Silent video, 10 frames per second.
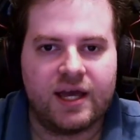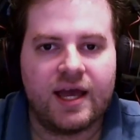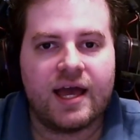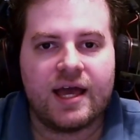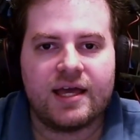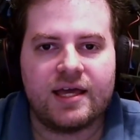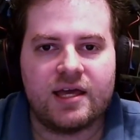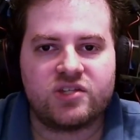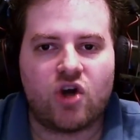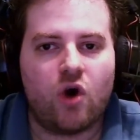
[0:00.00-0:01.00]
is
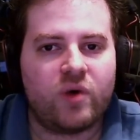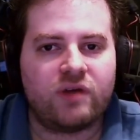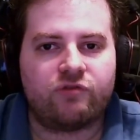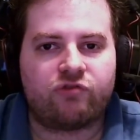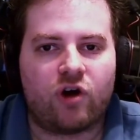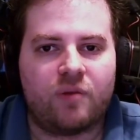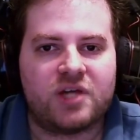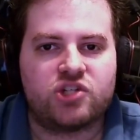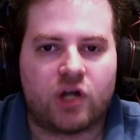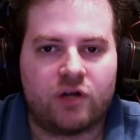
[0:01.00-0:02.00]
going from a
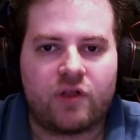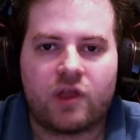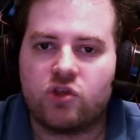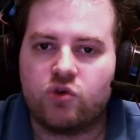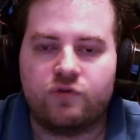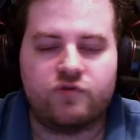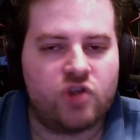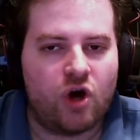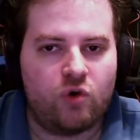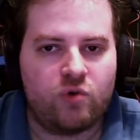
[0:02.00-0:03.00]
genre that you've
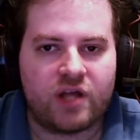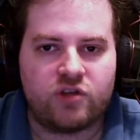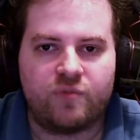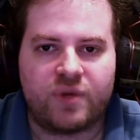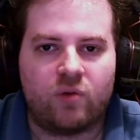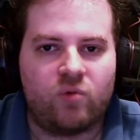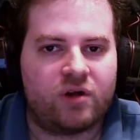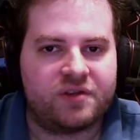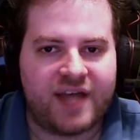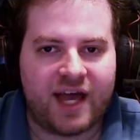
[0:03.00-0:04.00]
known and you've become well
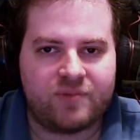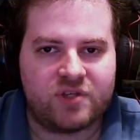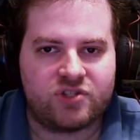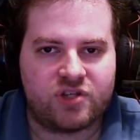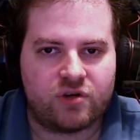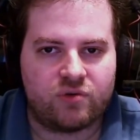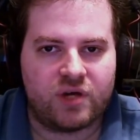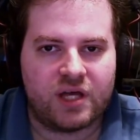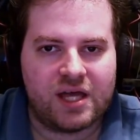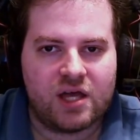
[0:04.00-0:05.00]
adapted to,
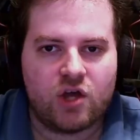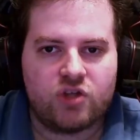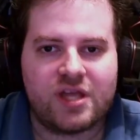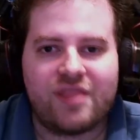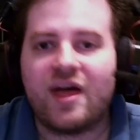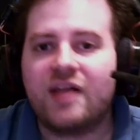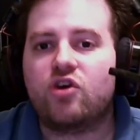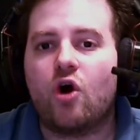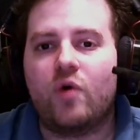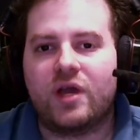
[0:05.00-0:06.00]
to then
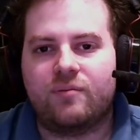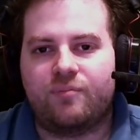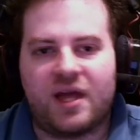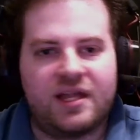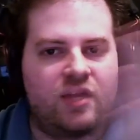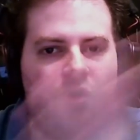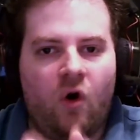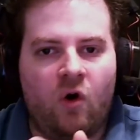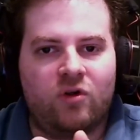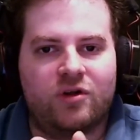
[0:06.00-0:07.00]
going, betting it
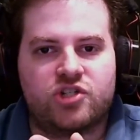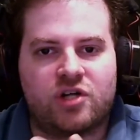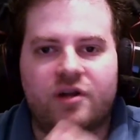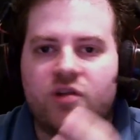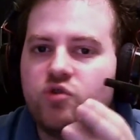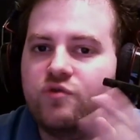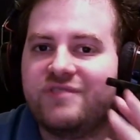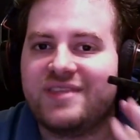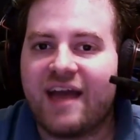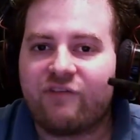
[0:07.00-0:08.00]
all on a genre you've
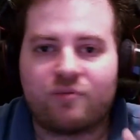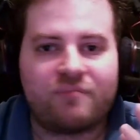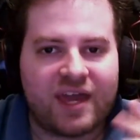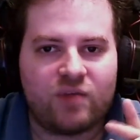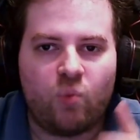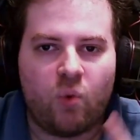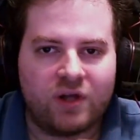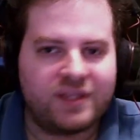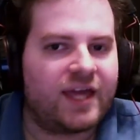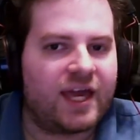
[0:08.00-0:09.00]
never made one
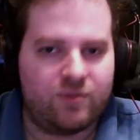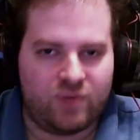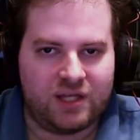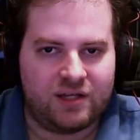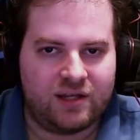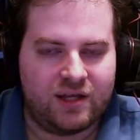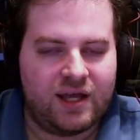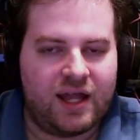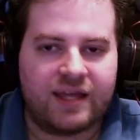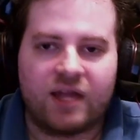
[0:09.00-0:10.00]
game in. And
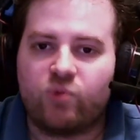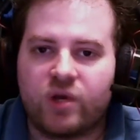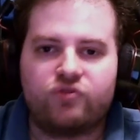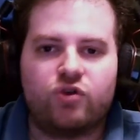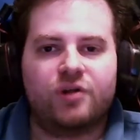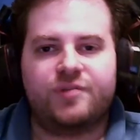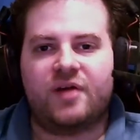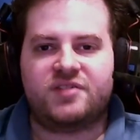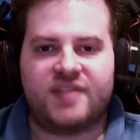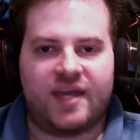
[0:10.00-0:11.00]
again, we've talked about
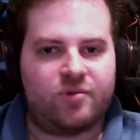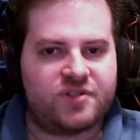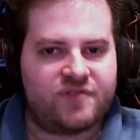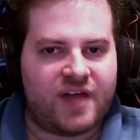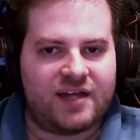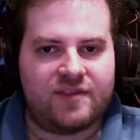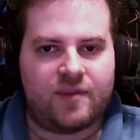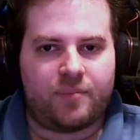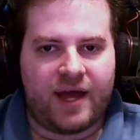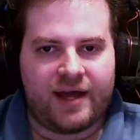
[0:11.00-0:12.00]
examples of that in the
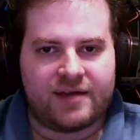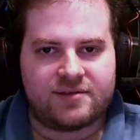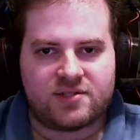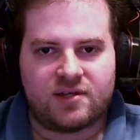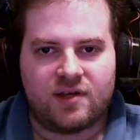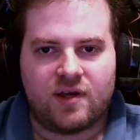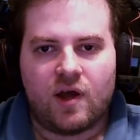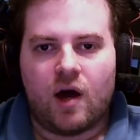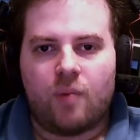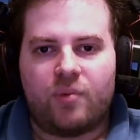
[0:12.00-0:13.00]
past.
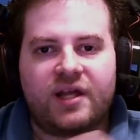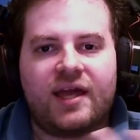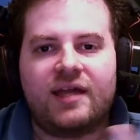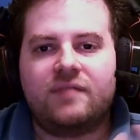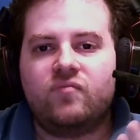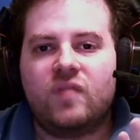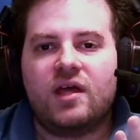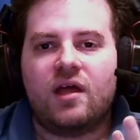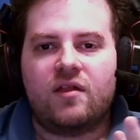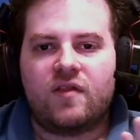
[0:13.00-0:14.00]
But again,
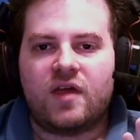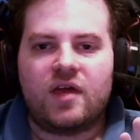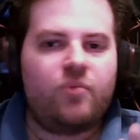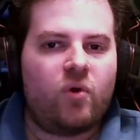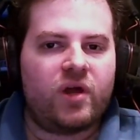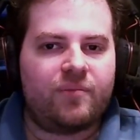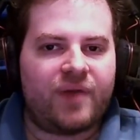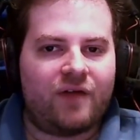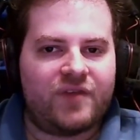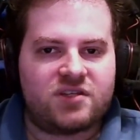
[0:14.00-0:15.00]
the point about
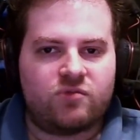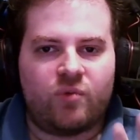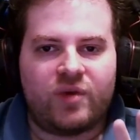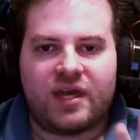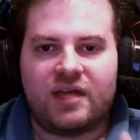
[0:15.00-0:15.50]
this, and when we get into the